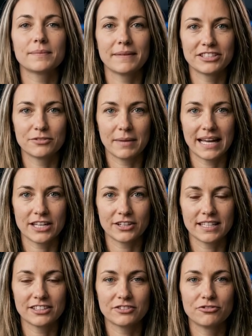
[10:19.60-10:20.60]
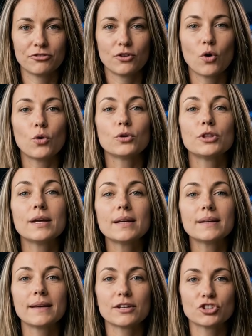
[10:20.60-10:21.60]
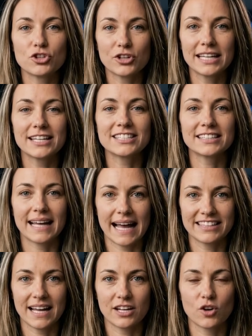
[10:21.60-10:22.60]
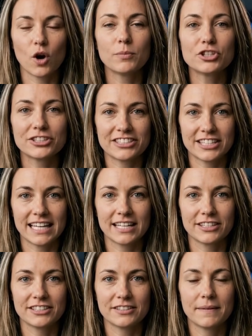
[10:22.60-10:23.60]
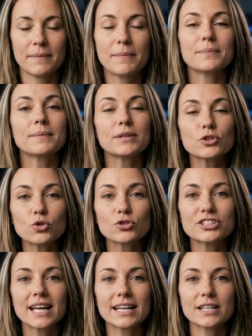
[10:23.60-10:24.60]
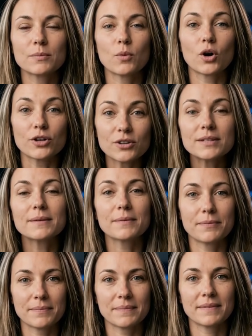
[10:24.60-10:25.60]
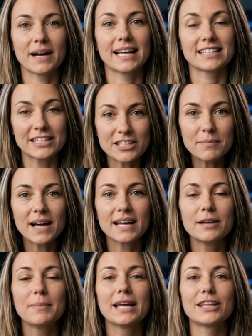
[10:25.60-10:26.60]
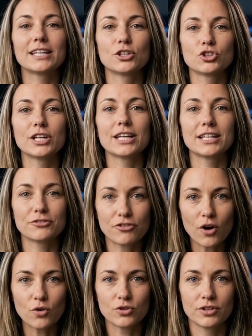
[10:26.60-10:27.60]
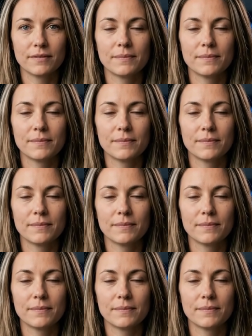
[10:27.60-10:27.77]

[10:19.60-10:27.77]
The speculative float shrinks as adoption scales. The two-sided model, rising demand meeting shrinking float,